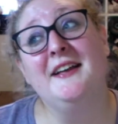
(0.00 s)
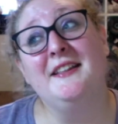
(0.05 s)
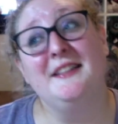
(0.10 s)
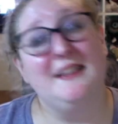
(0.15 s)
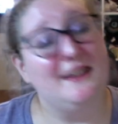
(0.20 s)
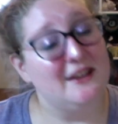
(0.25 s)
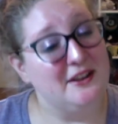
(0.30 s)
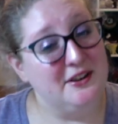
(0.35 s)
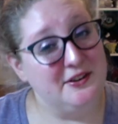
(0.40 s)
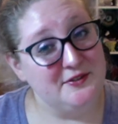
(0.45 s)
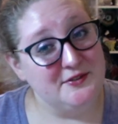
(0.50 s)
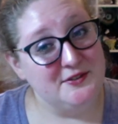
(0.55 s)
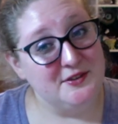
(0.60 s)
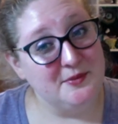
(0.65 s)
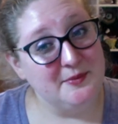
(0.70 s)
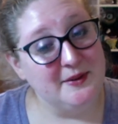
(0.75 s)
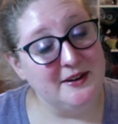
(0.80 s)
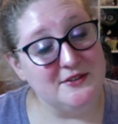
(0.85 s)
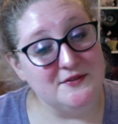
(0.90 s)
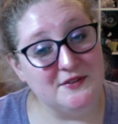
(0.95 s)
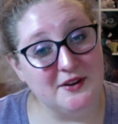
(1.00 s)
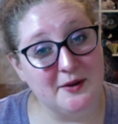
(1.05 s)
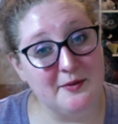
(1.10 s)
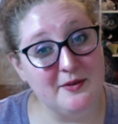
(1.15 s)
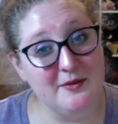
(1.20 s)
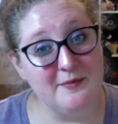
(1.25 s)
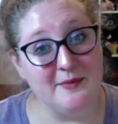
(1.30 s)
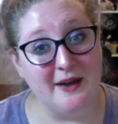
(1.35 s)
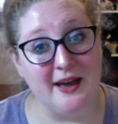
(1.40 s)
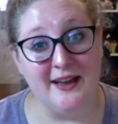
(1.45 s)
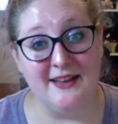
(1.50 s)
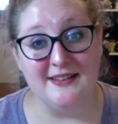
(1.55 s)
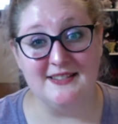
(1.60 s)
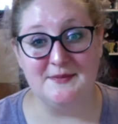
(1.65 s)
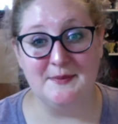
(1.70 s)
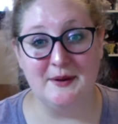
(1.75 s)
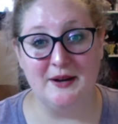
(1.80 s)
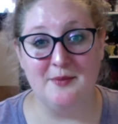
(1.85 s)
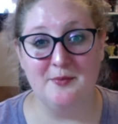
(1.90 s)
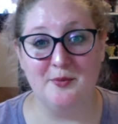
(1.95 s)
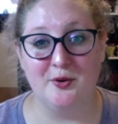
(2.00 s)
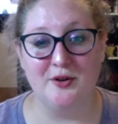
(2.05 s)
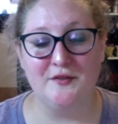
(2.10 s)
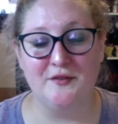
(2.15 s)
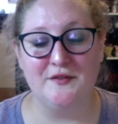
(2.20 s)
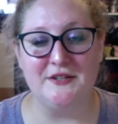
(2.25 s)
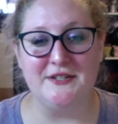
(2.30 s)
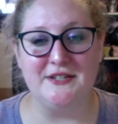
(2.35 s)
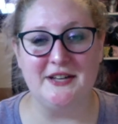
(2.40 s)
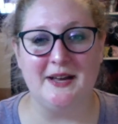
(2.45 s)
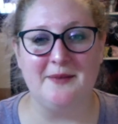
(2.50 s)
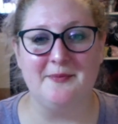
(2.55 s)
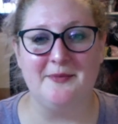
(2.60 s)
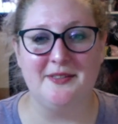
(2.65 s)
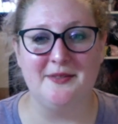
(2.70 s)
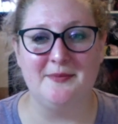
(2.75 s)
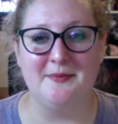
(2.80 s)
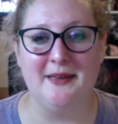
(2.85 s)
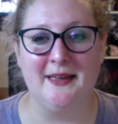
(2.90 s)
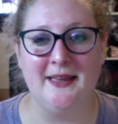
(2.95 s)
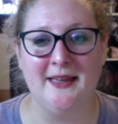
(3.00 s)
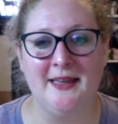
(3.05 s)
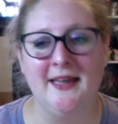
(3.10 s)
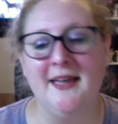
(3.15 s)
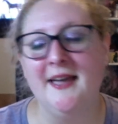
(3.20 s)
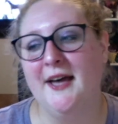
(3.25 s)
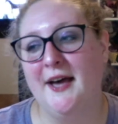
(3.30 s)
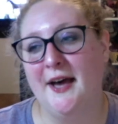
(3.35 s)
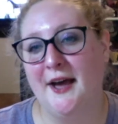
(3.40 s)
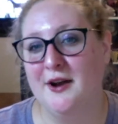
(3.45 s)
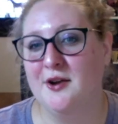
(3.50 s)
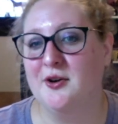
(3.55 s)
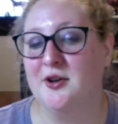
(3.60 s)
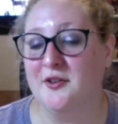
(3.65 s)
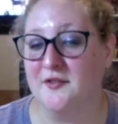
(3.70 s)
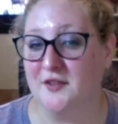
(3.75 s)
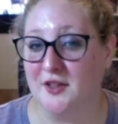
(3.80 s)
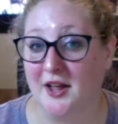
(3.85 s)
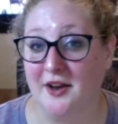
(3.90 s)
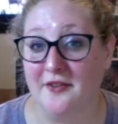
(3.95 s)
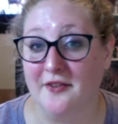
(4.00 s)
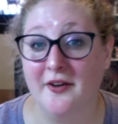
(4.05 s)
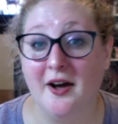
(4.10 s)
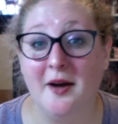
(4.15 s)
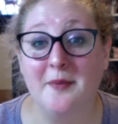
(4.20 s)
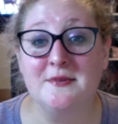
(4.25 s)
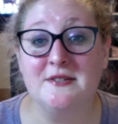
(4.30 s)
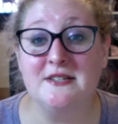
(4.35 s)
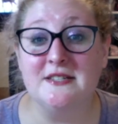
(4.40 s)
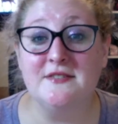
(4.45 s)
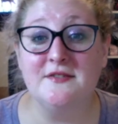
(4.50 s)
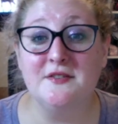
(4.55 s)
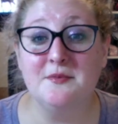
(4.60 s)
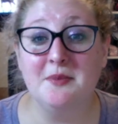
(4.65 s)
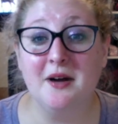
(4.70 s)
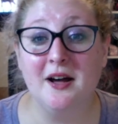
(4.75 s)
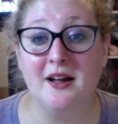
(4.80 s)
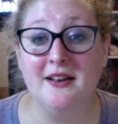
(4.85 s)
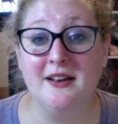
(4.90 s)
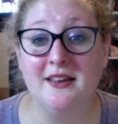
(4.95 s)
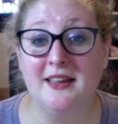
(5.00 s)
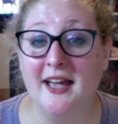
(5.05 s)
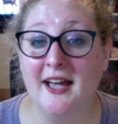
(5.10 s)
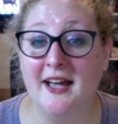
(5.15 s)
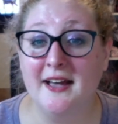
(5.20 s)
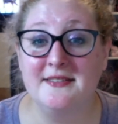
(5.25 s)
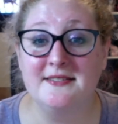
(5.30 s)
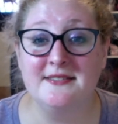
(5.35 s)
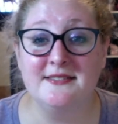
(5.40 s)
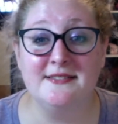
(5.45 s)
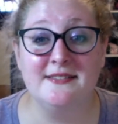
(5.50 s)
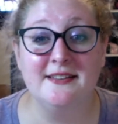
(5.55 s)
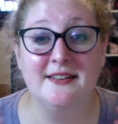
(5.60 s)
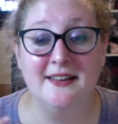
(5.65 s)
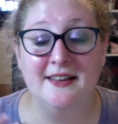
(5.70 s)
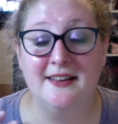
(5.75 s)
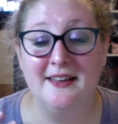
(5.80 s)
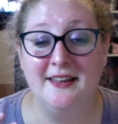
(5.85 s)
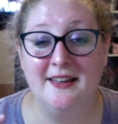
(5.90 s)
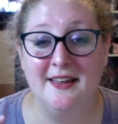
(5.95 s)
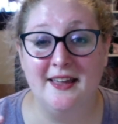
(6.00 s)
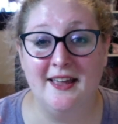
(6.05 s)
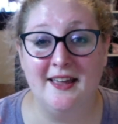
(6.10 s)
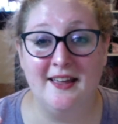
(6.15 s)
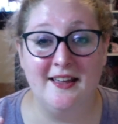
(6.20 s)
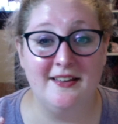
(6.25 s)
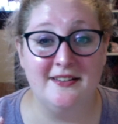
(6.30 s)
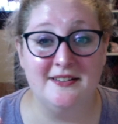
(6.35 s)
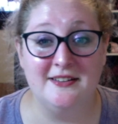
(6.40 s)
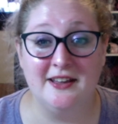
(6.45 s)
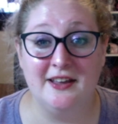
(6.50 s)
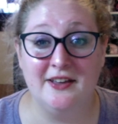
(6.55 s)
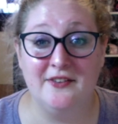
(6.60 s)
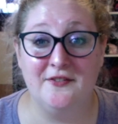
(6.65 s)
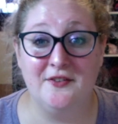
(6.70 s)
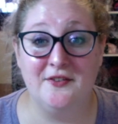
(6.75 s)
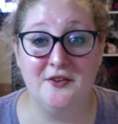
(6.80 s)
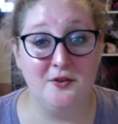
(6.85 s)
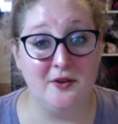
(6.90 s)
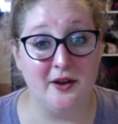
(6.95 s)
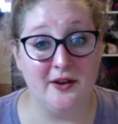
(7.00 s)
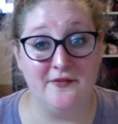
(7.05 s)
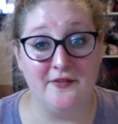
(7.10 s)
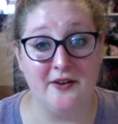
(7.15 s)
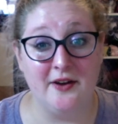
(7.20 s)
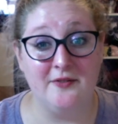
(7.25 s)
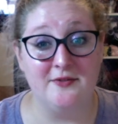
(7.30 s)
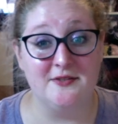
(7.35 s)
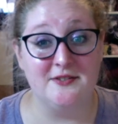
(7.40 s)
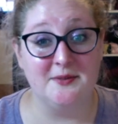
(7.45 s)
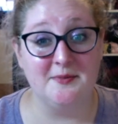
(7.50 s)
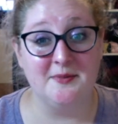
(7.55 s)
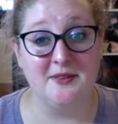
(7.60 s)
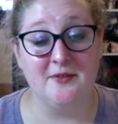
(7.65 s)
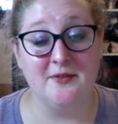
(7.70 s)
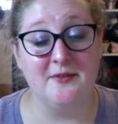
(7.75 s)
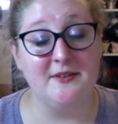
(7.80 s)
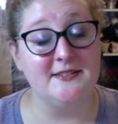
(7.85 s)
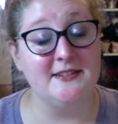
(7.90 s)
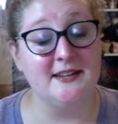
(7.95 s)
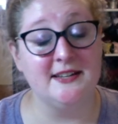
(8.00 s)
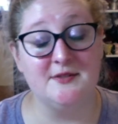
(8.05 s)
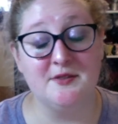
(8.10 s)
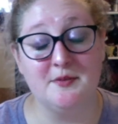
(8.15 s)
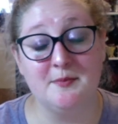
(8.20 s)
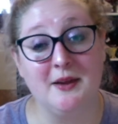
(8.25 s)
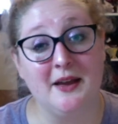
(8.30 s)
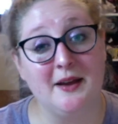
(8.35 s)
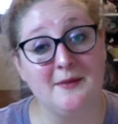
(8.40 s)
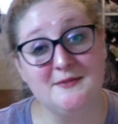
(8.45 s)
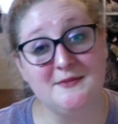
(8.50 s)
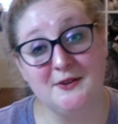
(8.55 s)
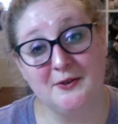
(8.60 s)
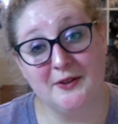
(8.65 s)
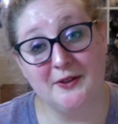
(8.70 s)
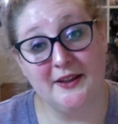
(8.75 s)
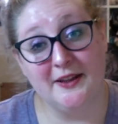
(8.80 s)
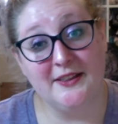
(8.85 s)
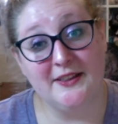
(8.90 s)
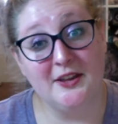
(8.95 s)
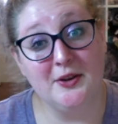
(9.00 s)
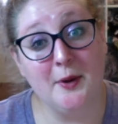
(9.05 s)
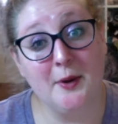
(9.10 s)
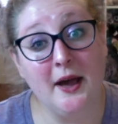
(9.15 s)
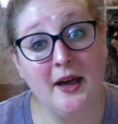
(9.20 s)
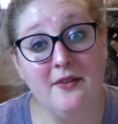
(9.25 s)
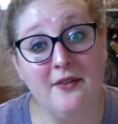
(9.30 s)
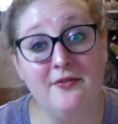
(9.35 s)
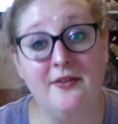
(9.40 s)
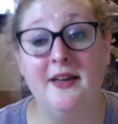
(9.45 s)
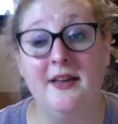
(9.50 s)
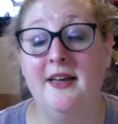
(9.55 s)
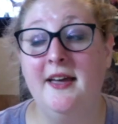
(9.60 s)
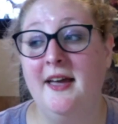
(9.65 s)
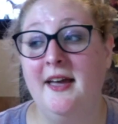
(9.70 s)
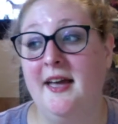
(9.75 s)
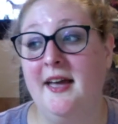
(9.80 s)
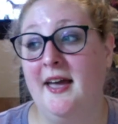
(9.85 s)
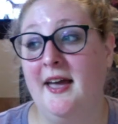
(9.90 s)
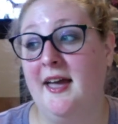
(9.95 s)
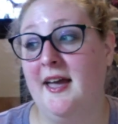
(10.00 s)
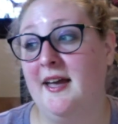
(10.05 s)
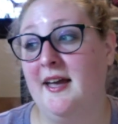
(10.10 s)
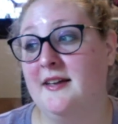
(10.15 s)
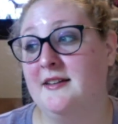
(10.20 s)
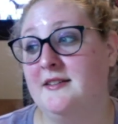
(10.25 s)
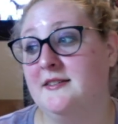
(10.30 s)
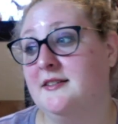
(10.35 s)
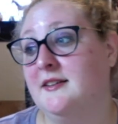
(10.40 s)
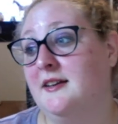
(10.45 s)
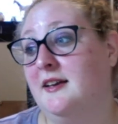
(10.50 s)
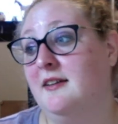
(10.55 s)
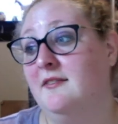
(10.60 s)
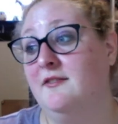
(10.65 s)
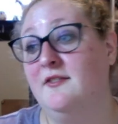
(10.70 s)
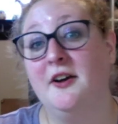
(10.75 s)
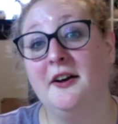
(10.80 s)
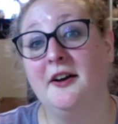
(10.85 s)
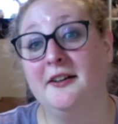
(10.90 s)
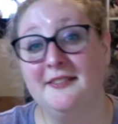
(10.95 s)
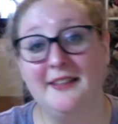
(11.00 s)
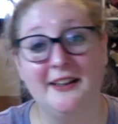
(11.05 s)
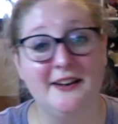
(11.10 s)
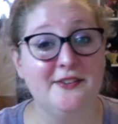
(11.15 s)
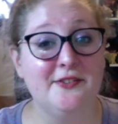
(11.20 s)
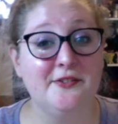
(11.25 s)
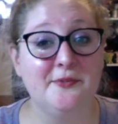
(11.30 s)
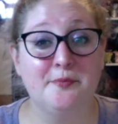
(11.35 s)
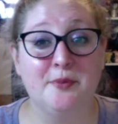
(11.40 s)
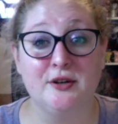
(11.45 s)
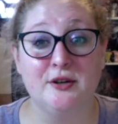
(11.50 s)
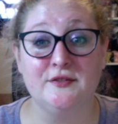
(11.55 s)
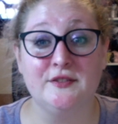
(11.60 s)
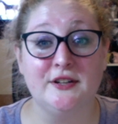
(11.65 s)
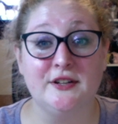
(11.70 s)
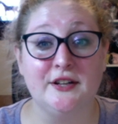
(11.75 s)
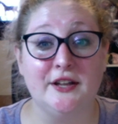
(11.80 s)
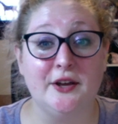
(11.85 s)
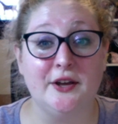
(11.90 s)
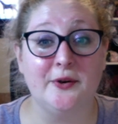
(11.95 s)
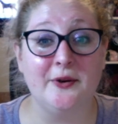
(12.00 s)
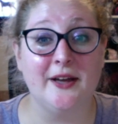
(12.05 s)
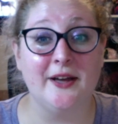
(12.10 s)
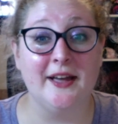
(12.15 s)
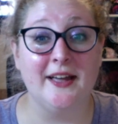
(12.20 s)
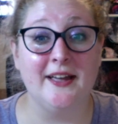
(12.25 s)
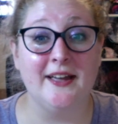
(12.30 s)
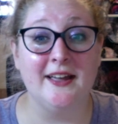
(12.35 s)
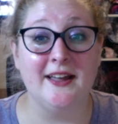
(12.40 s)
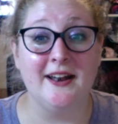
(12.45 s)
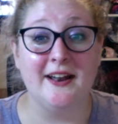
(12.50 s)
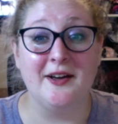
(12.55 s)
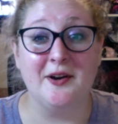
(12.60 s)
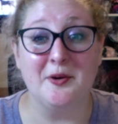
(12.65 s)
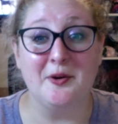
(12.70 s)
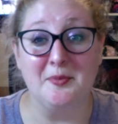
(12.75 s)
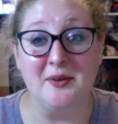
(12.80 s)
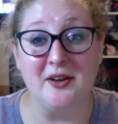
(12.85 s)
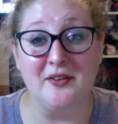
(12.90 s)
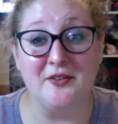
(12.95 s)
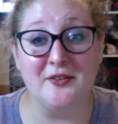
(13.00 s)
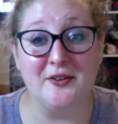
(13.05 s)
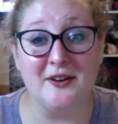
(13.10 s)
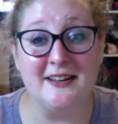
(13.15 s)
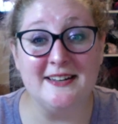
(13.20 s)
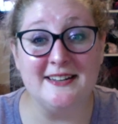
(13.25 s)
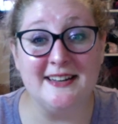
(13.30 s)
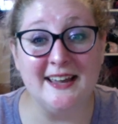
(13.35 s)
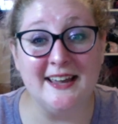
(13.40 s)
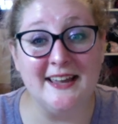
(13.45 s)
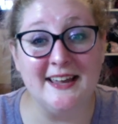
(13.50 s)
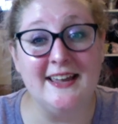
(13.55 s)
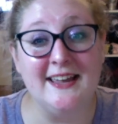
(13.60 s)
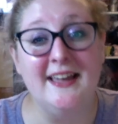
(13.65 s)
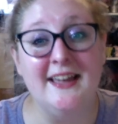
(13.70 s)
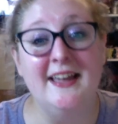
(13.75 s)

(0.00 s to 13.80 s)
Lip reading: thank you so much for coming back and spending more of your time with me. I know you have a lot of options for podcasts. And if you have found something that resonates with me, I'm so glad that you have. And if not, that is perfectly okay. And I hope you have a great day.